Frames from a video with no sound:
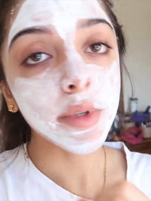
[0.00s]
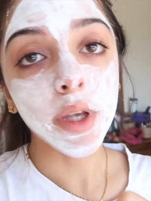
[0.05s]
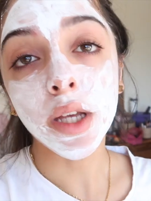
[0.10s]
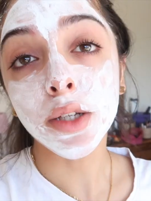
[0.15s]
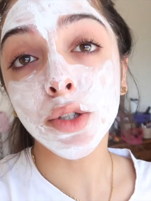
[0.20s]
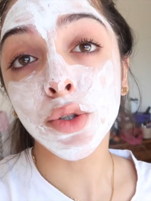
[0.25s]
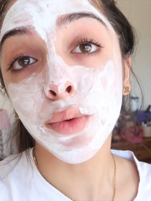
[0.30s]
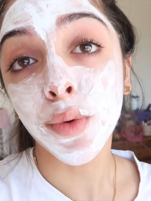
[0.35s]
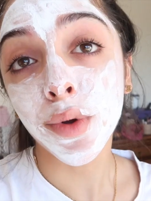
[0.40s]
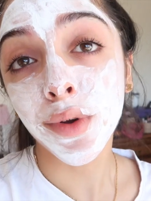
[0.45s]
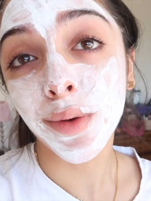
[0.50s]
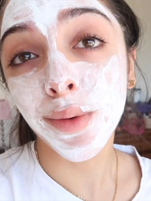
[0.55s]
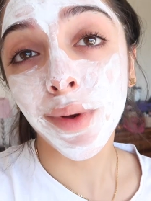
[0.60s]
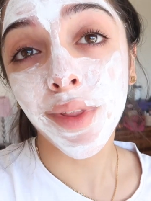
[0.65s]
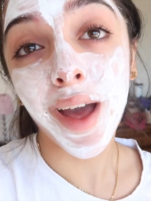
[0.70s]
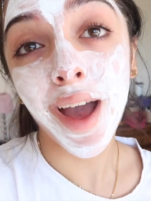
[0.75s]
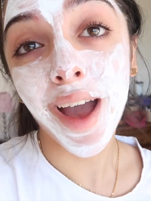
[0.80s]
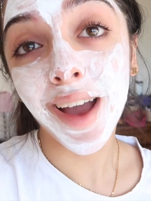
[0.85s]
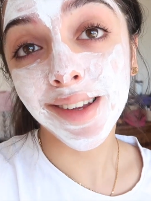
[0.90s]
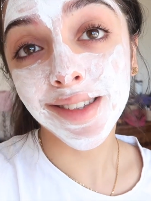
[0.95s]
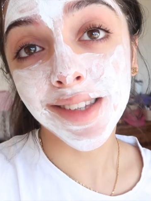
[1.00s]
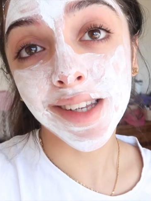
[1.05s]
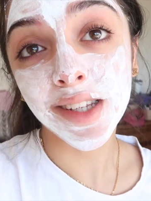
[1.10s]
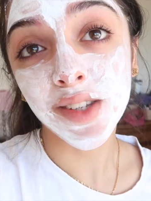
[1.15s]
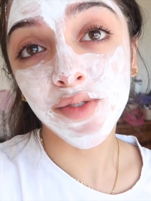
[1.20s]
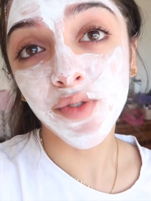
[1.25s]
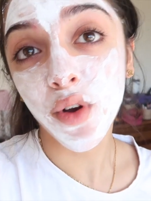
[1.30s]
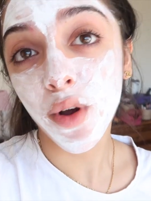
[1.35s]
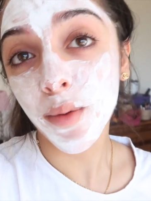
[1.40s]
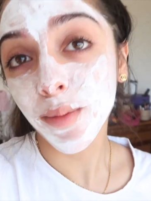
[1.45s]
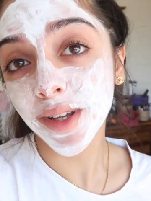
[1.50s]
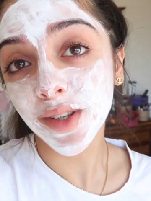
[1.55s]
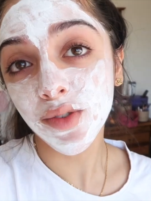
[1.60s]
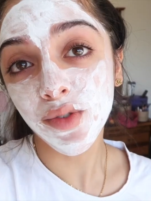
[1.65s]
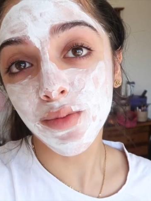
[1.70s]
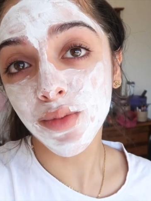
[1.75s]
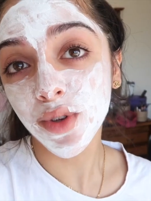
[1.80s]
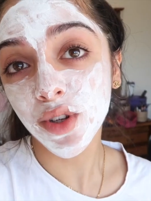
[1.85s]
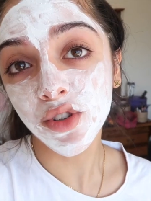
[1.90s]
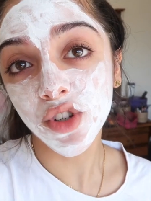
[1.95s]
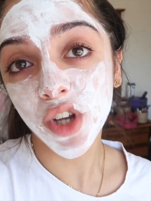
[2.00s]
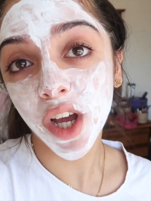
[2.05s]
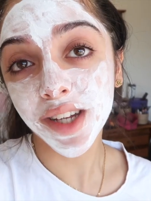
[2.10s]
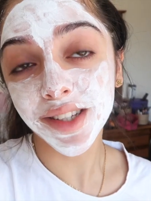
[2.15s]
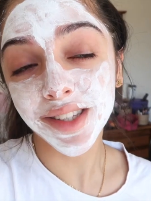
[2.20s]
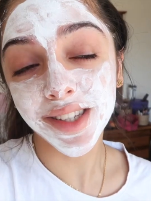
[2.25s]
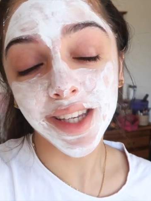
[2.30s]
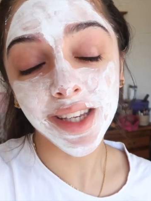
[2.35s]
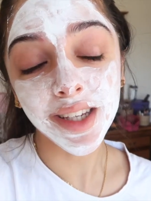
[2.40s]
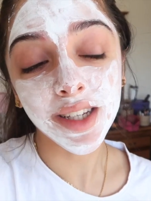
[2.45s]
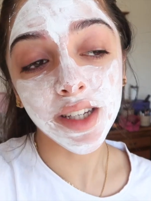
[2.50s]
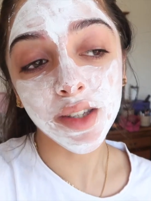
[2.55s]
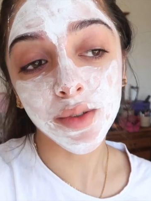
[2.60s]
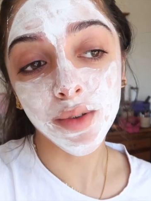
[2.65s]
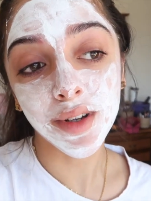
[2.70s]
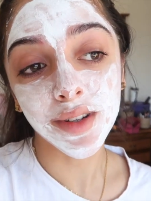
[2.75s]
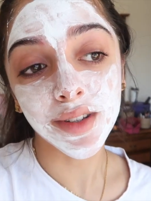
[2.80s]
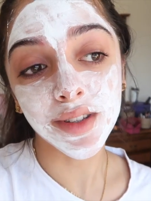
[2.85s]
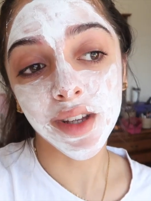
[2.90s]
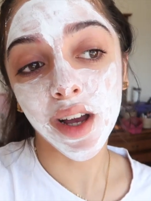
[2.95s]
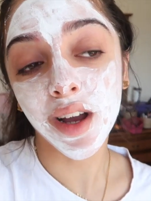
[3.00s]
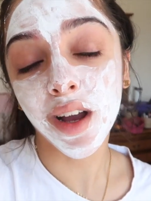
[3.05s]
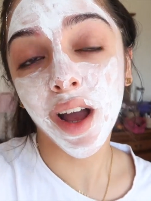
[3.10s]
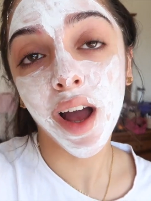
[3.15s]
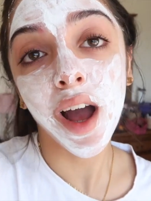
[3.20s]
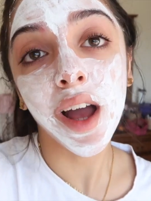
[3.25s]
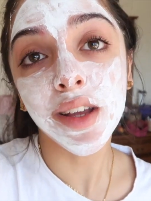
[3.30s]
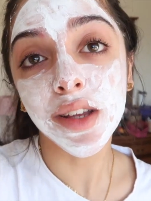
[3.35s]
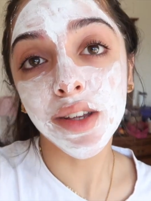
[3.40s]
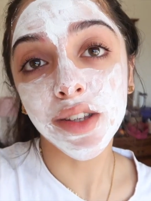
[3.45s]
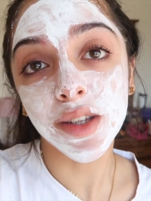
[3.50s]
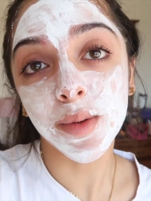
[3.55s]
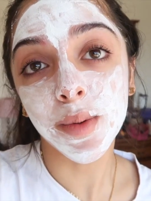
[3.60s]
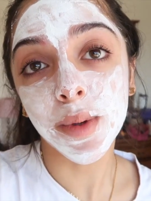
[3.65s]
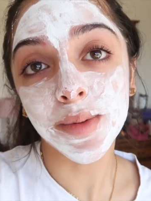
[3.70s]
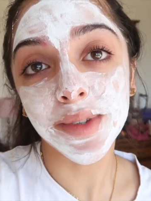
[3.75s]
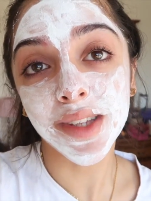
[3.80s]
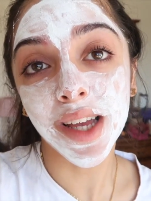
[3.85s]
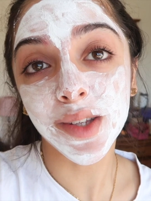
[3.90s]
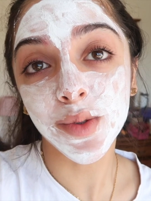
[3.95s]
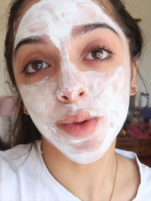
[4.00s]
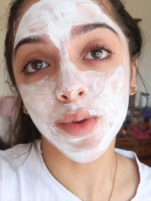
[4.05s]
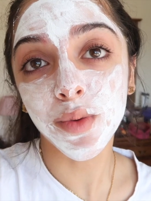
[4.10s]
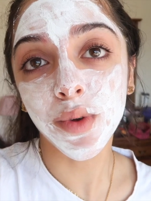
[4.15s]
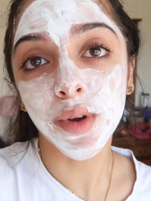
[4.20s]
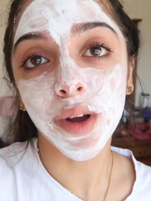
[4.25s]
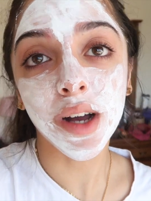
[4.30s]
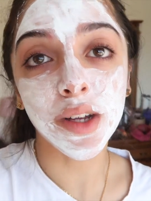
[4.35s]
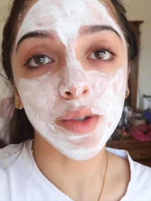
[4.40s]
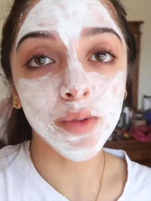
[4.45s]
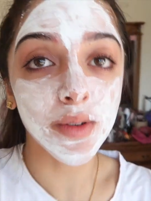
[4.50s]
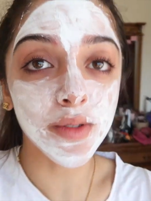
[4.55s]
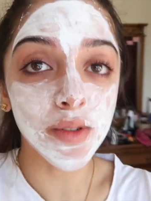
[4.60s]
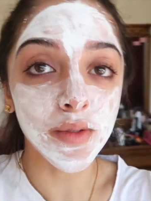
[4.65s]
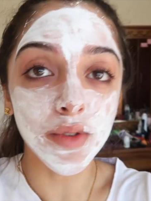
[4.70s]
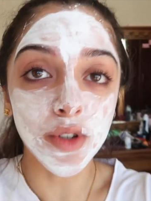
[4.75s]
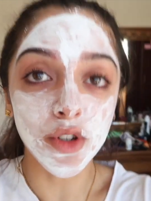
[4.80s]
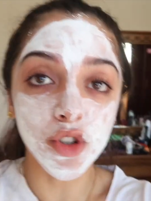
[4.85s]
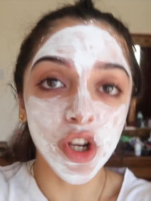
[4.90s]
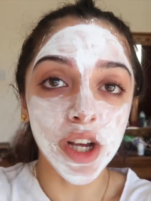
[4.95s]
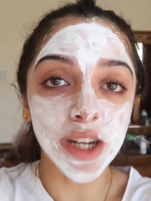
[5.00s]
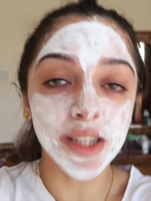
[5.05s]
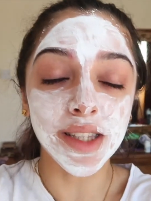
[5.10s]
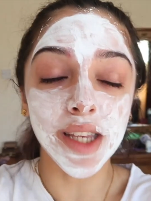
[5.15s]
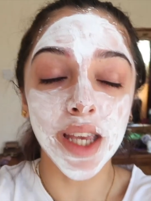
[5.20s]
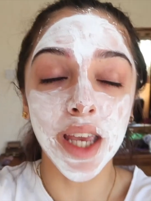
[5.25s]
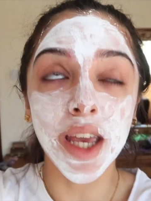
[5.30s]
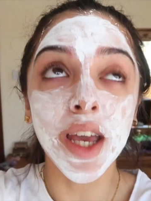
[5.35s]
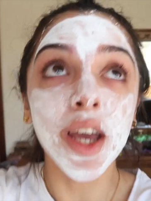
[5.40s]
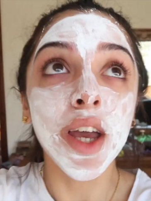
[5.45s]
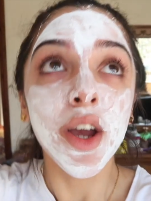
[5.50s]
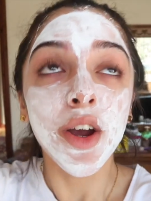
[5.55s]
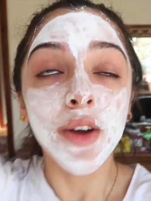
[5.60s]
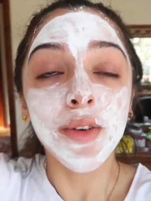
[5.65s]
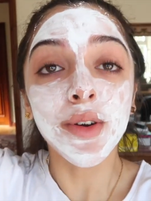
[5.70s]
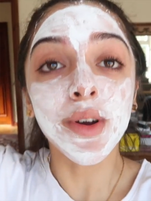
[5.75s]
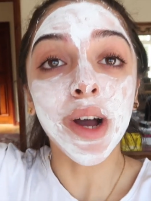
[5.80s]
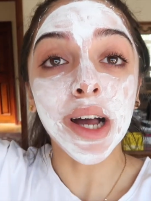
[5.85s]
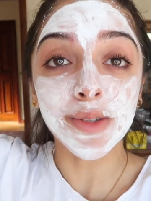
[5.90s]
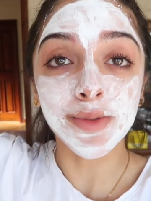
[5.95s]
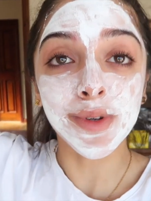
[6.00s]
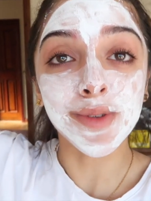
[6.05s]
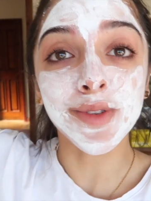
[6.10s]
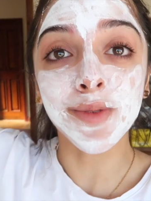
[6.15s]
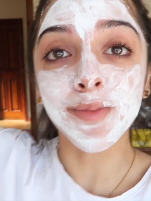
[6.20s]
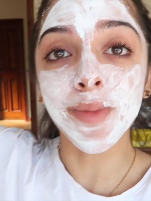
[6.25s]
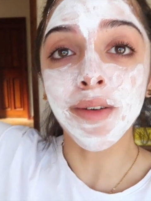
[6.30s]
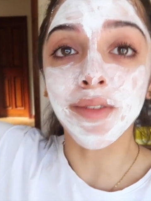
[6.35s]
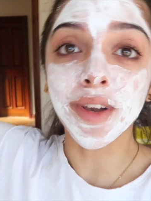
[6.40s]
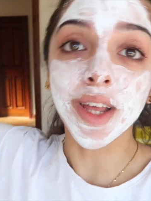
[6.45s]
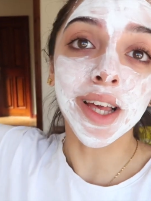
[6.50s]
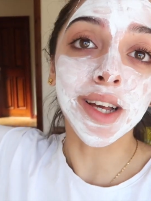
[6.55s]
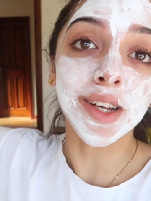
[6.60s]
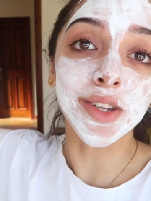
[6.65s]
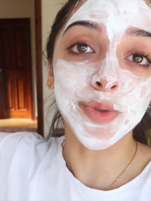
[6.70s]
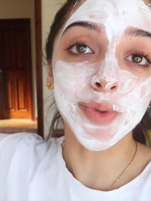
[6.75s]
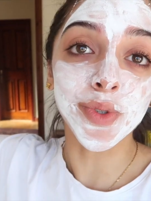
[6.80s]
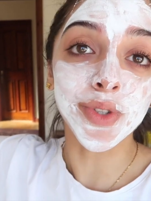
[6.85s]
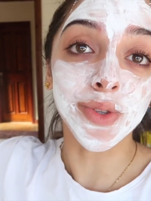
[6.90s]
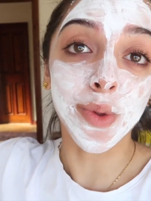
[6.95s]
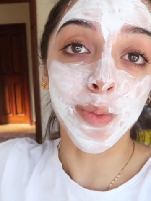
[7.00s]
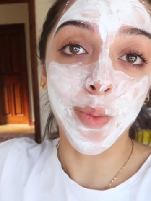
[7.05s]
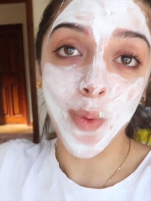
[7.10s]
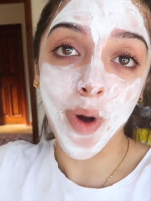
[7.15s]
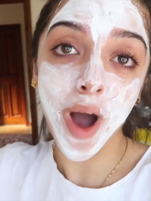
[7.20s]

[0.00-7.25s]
case you're wondering where that accent is from, it's from New Jersey, because when I was younger, I used to be obsessed with Real Housewives of New Jersey. Real Housewives of Beverly Hills was the